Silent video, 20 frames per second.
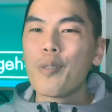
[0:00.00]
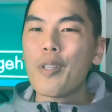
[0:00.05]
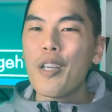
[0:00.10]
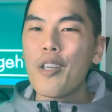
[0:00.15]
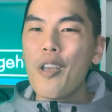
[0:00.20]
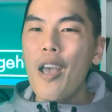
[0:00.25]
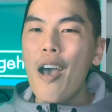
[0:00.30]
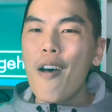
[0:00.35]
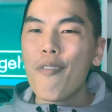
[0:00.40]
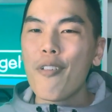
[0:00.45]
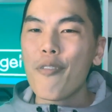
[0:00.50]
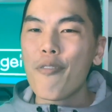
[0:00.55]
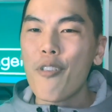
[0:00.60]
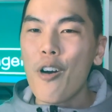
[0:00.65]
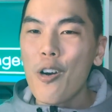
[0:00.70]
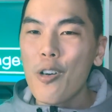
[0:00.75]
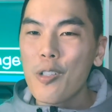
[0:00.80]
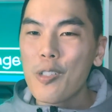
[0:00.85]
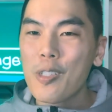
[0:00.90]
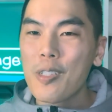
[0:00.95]
there you have it
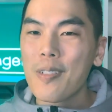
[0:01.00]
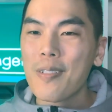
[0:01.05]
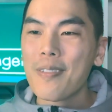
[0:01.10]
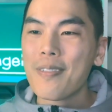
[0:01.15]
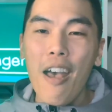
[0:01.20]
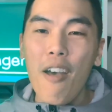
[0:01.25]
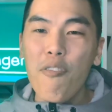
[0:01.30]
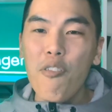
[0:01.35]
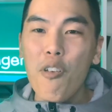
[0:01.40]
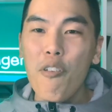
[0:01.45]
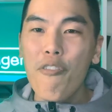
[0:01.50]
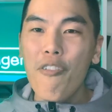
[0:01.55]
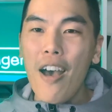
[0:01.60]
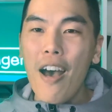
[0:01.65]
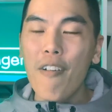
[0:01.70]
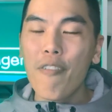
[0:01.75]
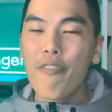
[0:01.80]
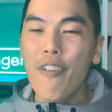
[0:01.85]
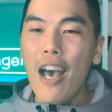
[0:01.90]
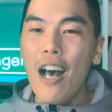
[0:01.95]
folks. If you
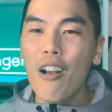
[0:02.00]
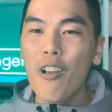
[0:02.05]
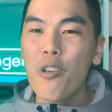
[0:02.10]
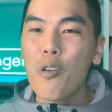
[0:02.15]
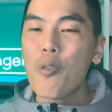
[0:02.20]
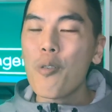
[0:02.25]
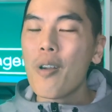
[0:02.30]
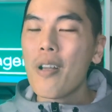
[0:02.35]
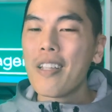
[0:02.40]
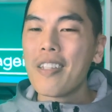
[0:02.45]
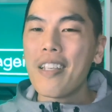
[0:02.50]
found value,